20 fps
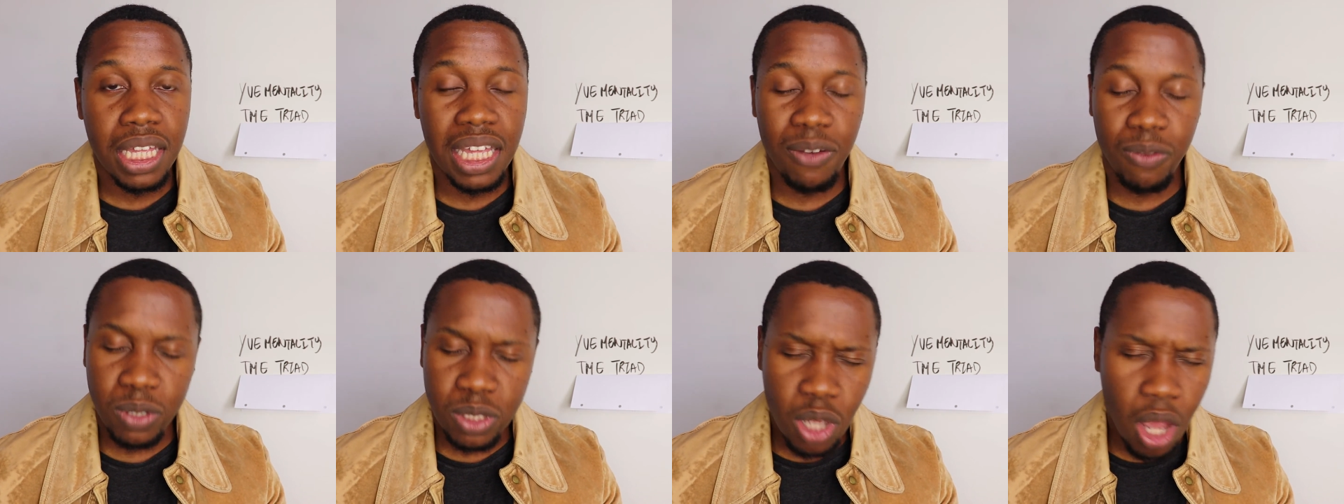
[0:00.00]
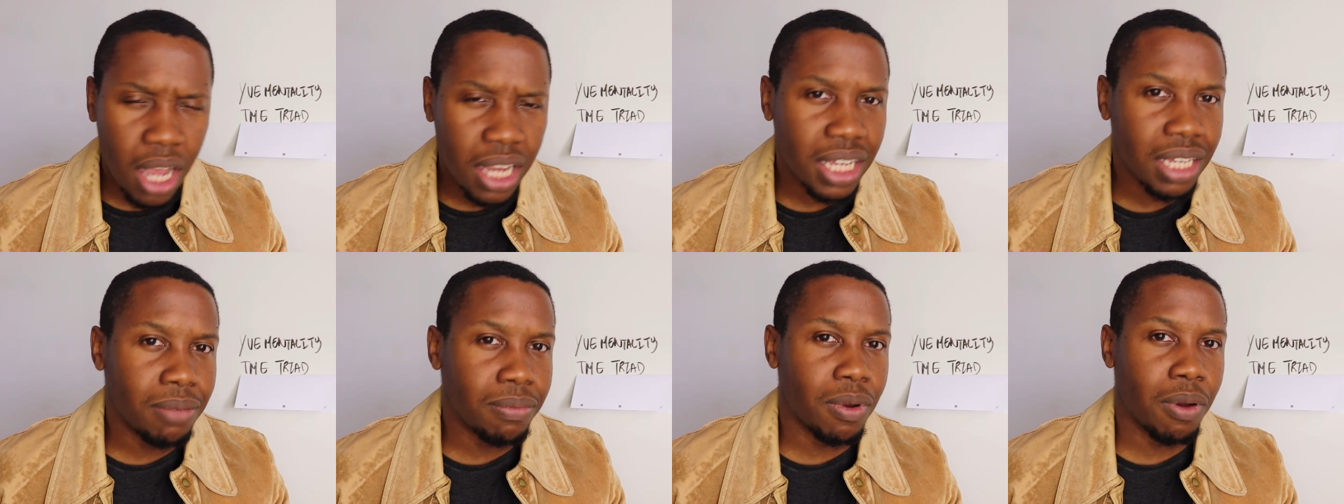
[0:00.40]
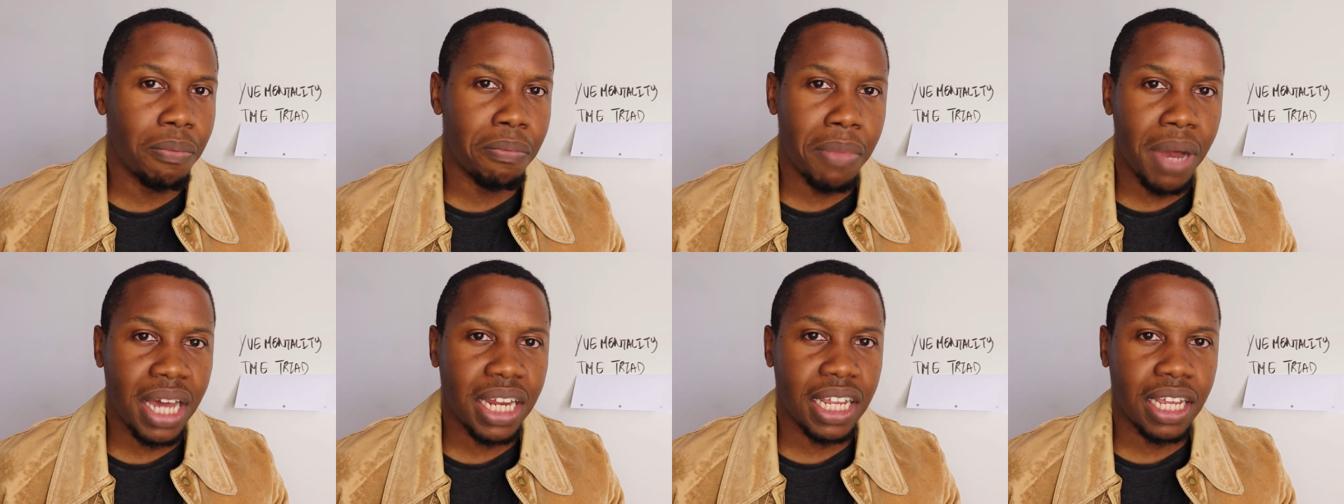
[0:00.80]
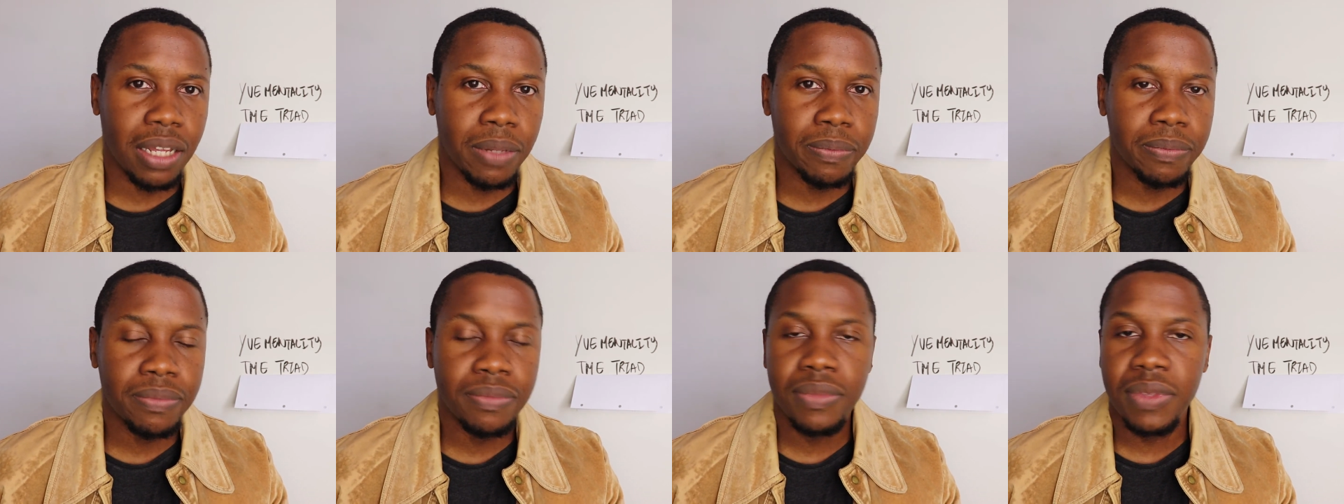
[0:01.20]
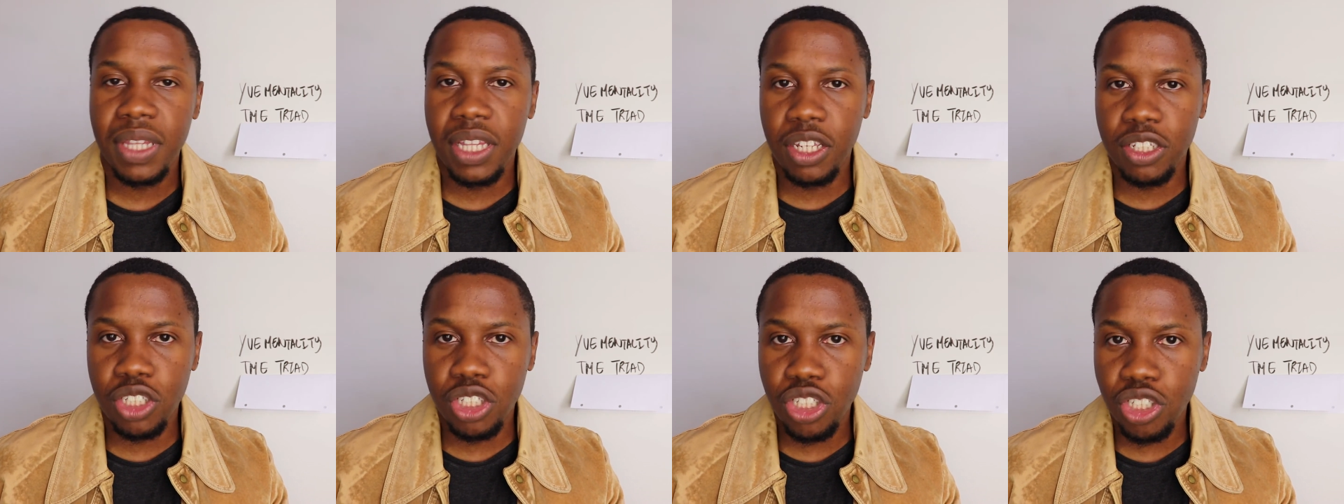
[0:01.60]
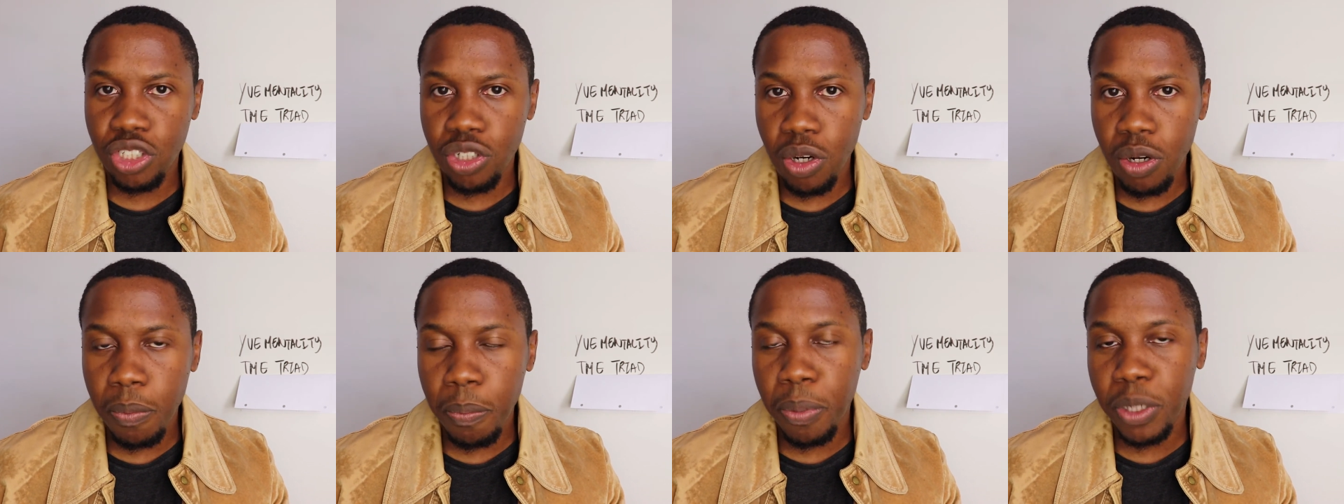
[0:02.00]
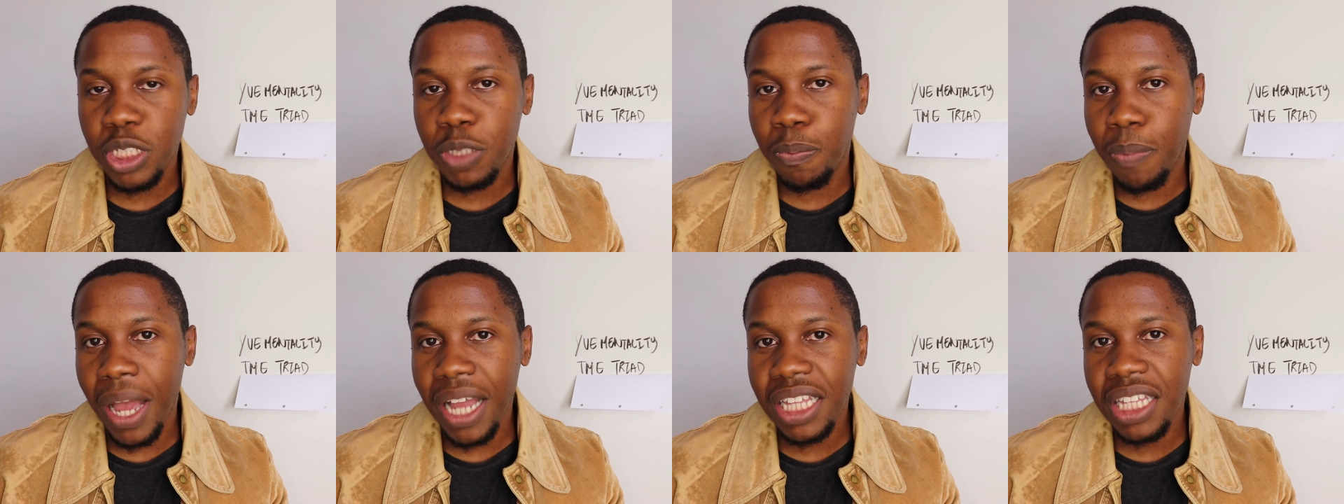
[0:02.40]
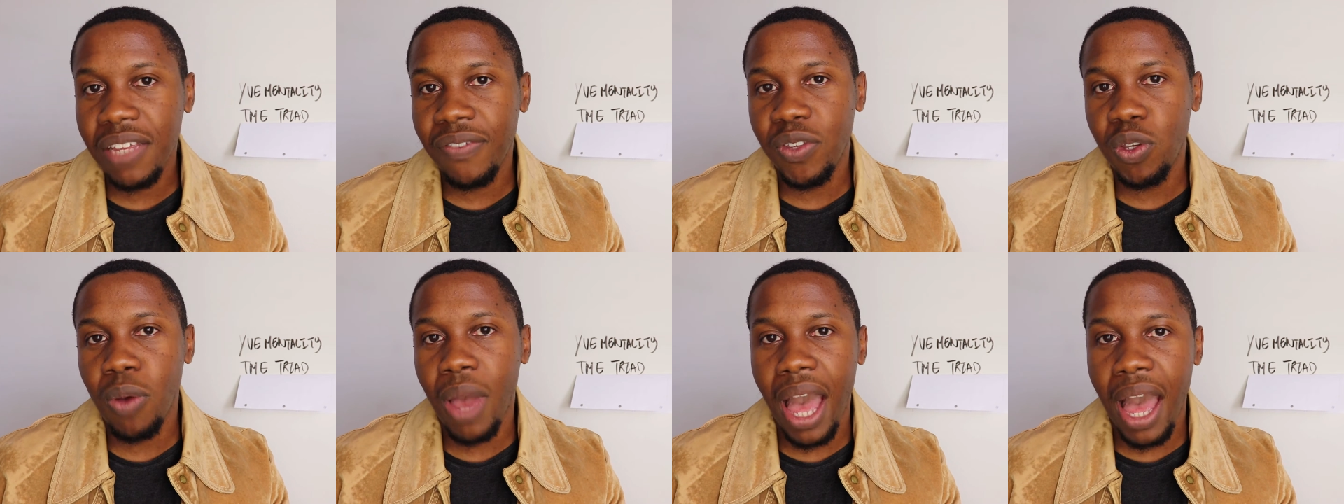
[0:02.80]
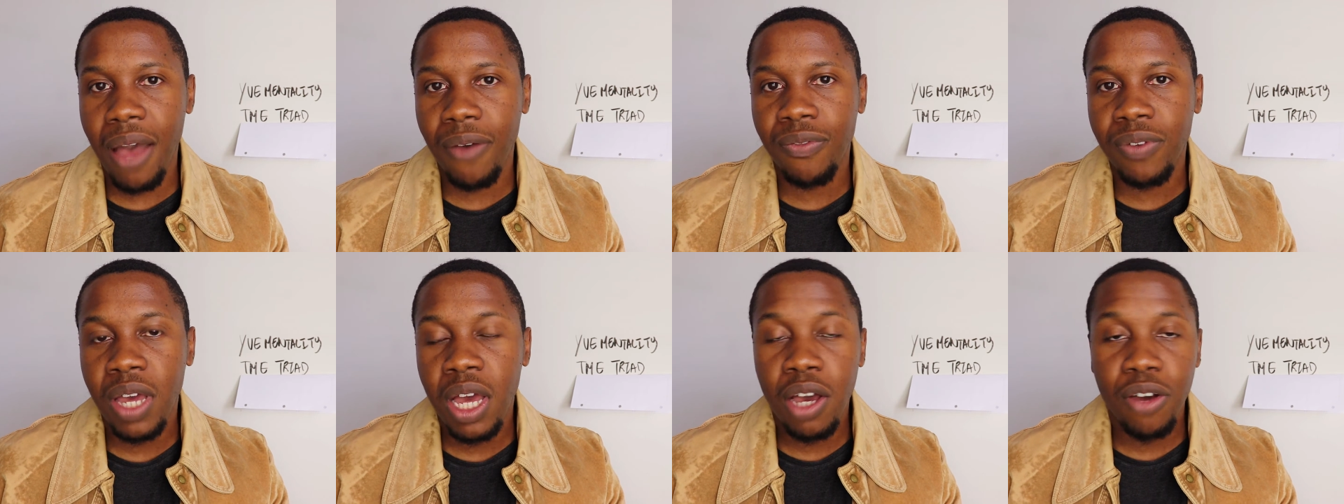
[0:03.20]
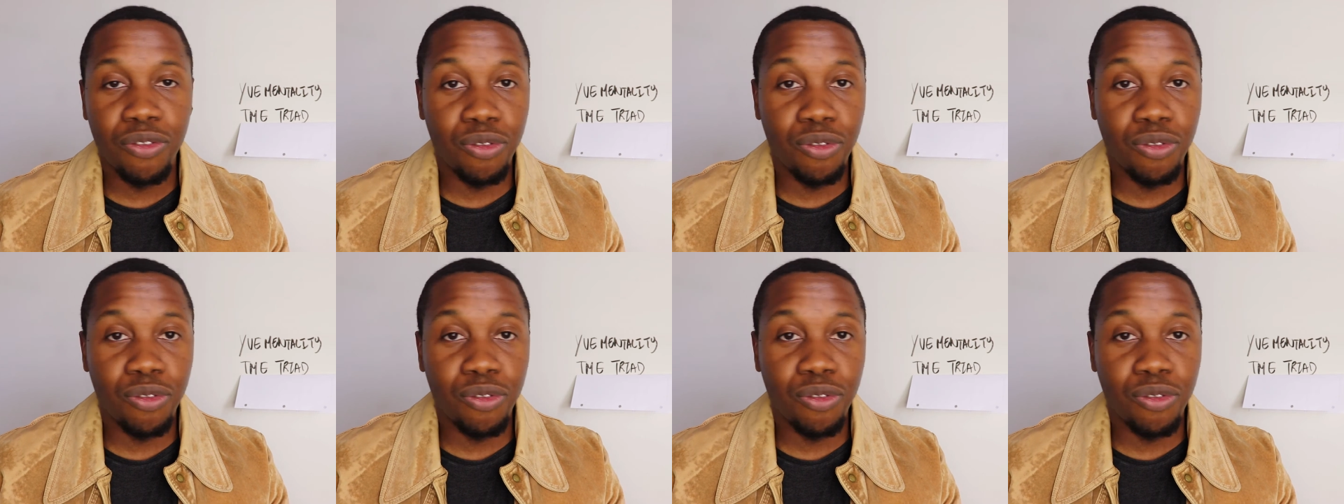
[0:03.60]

If we're talking about money, there's a certain perspective you have